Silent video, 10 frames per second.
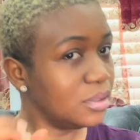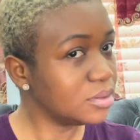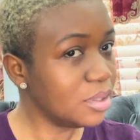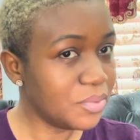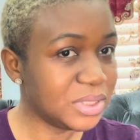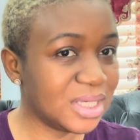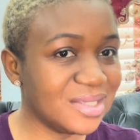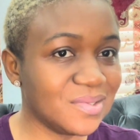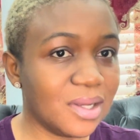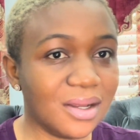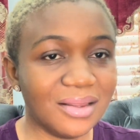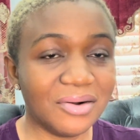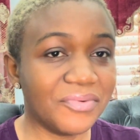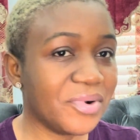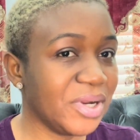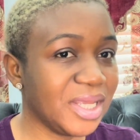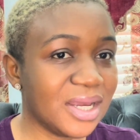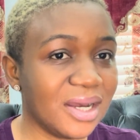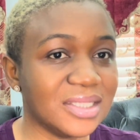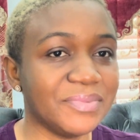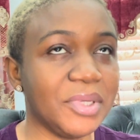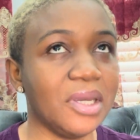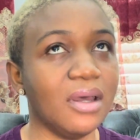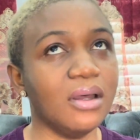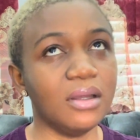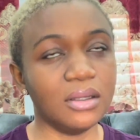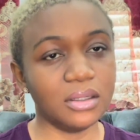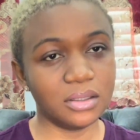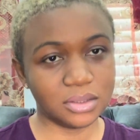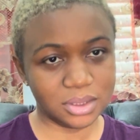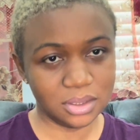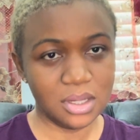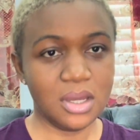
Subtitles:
also risky to get a lot of credit cards because